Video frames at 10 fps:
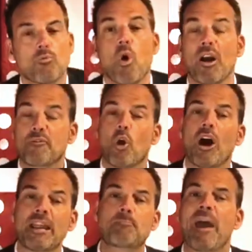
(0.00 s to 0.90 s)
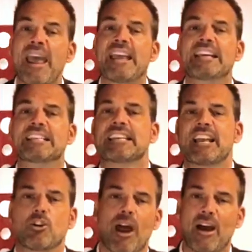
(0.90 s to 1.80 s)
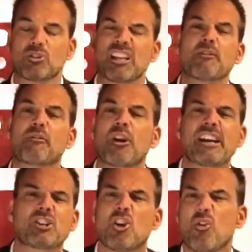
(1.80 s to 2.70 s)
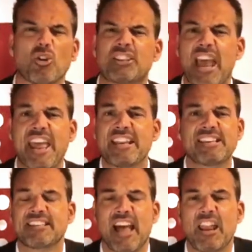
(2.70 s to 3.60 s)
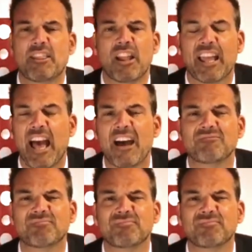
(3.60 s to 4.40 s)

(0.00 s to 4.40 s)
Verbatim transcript: Right, have you got any peas in your house? In the freezer or tinned? Anything like that?